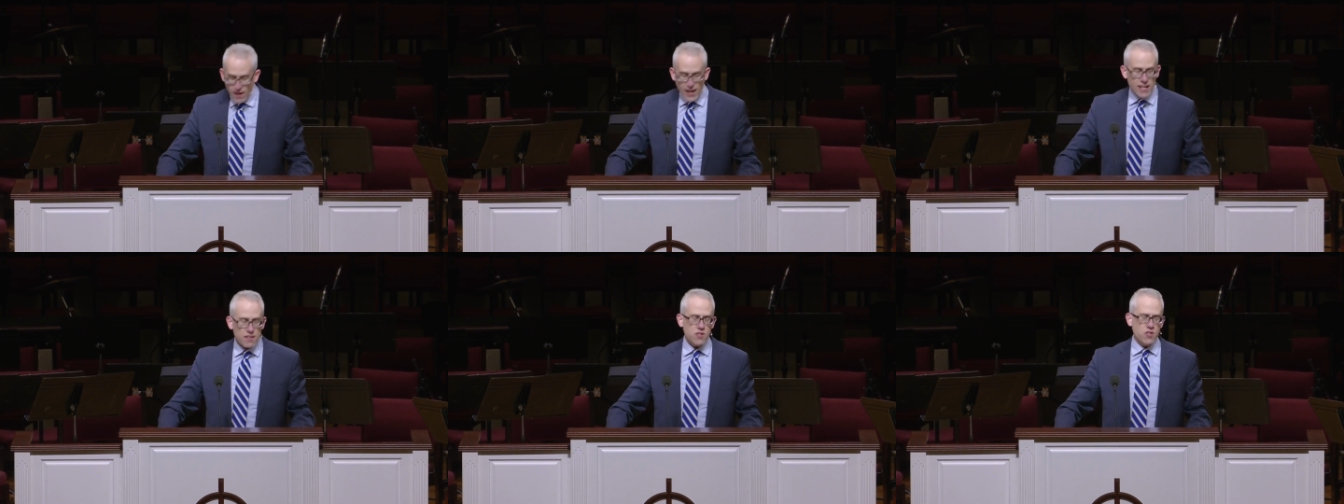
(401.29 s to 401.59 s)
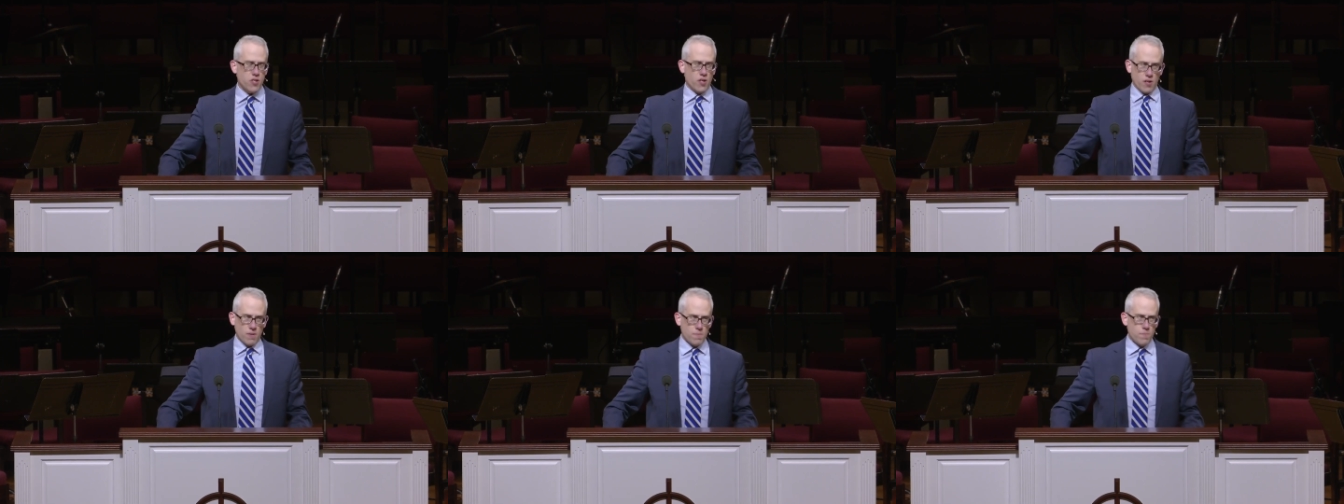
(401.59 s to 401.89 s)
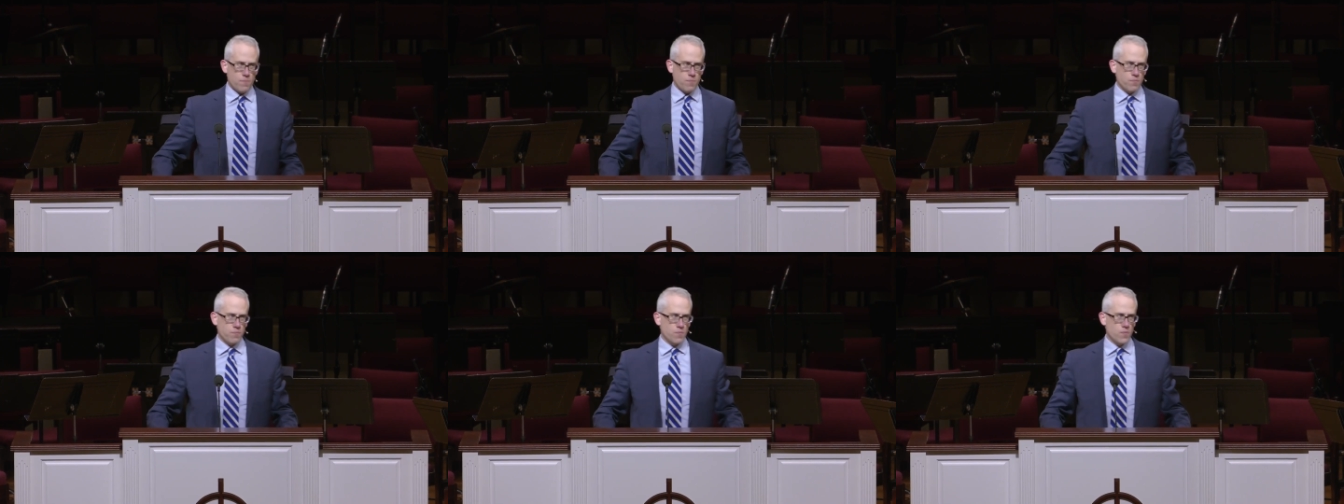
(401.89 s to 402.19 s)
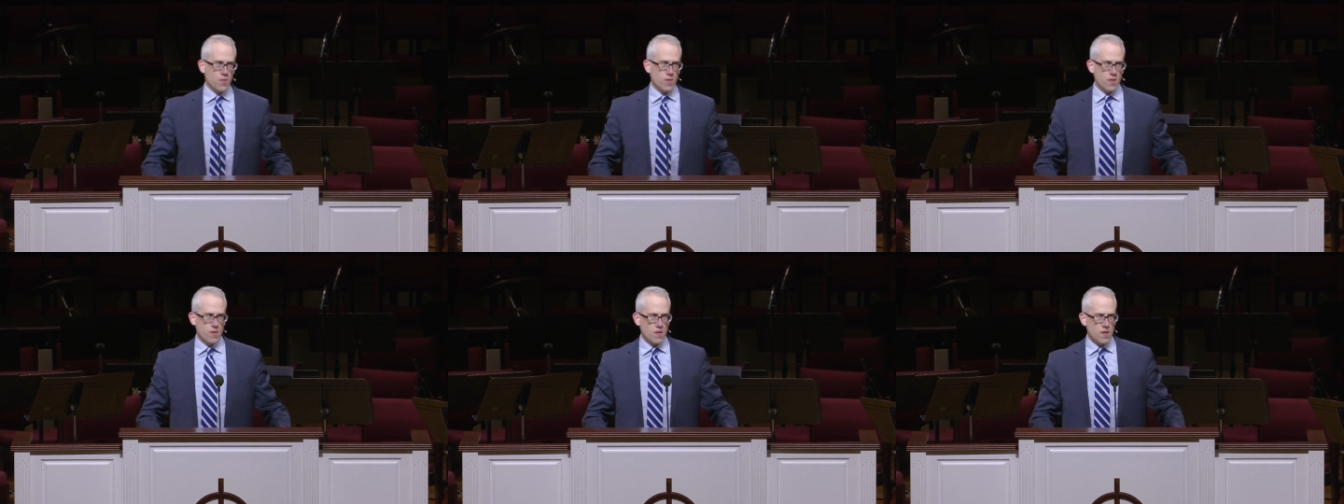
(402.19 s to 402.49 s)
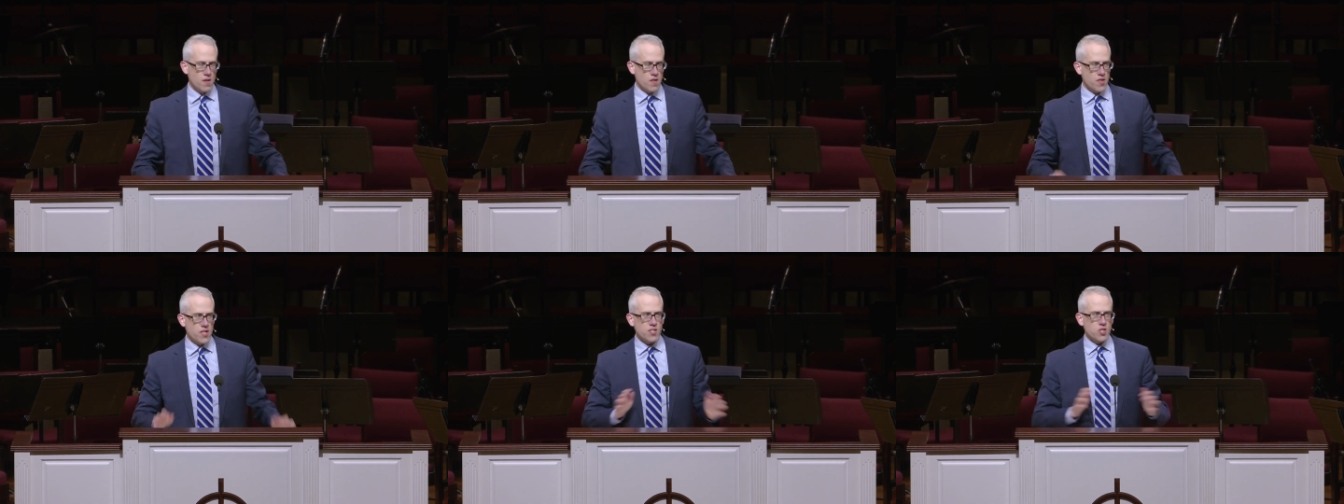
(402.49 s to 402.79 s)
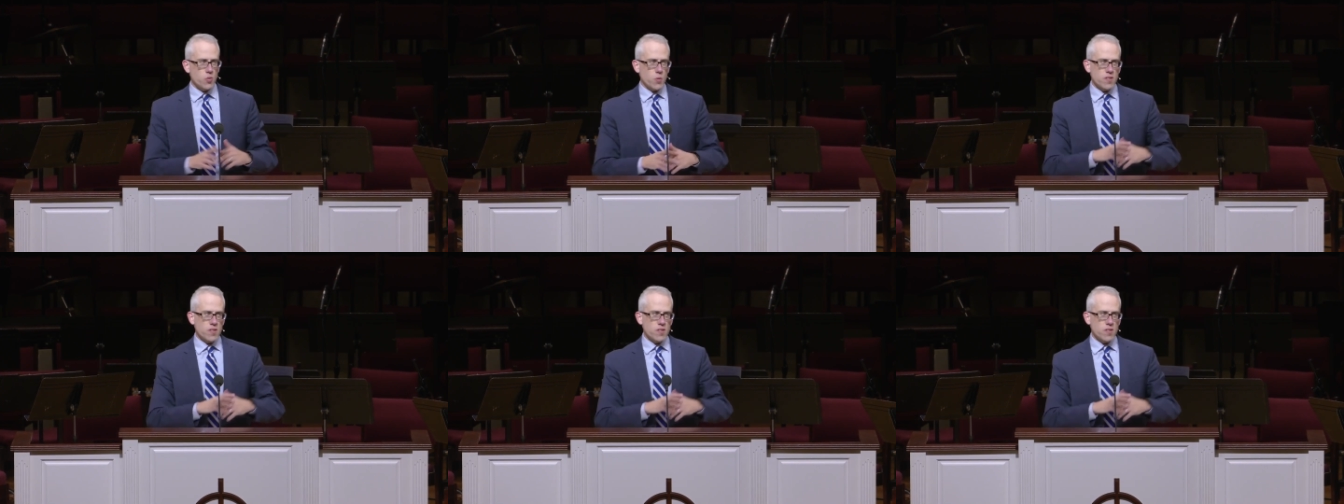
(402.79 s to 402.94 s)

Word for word: answer. This